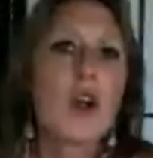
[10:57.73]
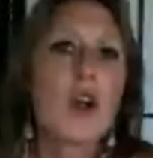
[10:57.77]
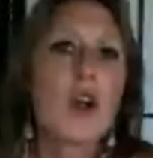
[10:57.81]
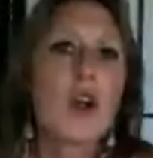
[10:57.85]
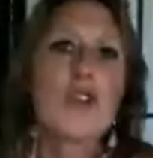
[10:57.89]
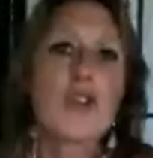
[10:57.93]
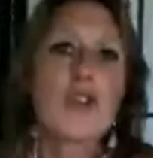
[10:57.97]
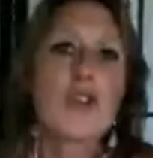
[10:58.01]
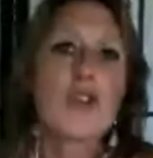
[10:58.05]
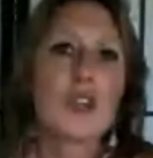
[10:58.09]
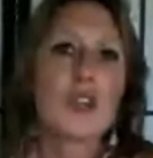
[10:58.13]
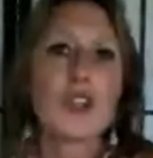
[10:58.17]
or
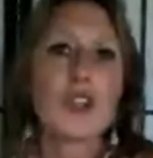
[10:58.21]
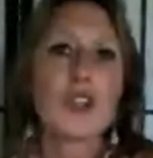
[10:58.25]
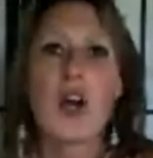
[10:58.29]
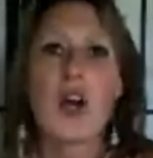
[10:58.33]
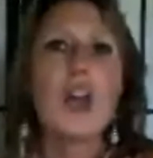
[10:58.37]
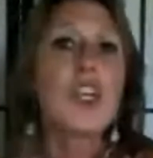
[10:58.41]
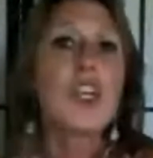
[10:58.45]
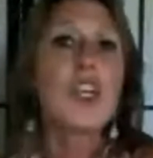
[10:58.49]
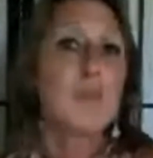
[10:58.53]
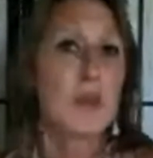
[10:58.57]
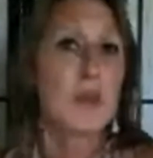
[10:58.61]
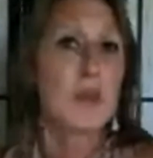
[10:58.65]

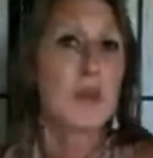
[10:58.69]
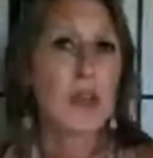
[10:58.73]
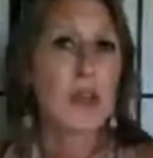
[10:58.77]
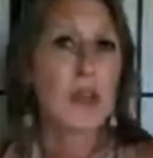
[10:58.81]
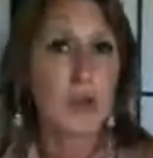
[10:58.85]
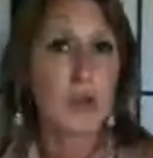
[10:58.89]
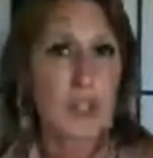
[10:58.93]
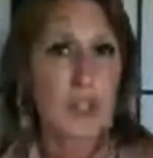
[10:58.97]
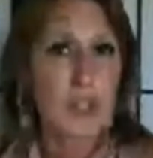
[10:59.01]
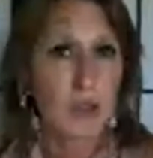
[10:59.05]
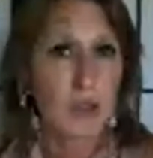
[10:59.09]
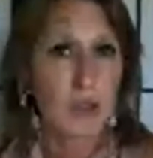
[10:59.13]
launch my
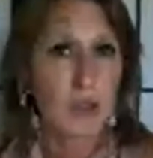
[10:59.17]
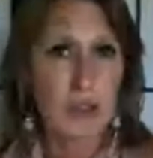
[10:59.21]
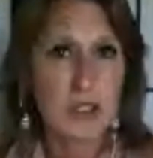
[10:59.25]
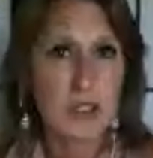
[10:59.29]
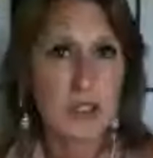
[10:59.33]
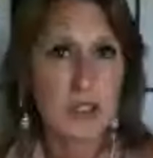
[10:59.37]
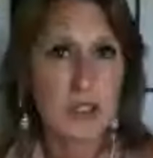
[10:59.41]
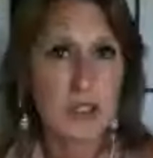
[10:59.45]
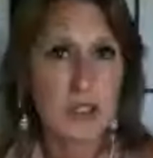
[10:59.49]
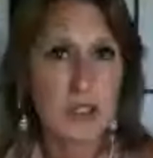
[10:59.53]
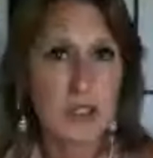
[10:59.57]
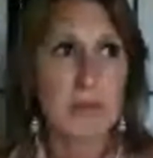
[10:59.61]
coaching or
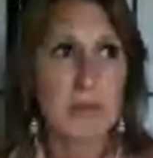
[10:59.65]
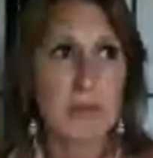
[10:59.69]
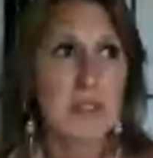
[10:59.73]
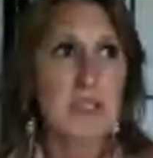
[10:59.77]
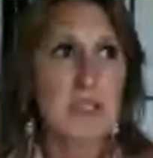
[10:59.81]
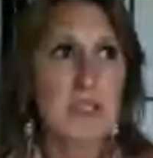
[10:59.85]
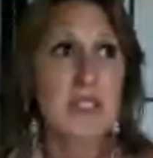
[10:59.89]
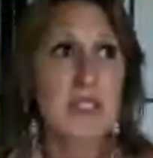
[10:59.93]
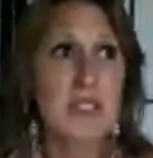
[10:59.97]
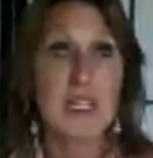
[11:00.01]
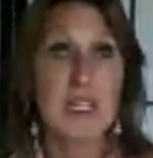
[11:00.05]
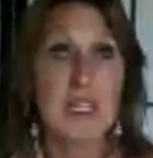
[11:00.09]
consulting
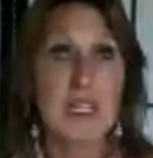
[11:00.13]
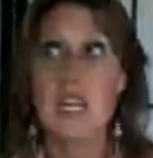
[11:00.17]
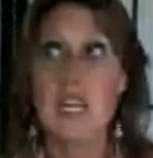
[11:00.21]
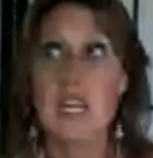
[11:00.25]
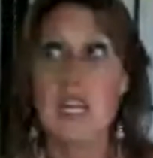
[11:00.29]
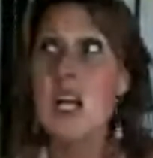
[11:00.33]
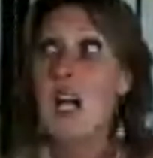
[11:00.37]
business. And I,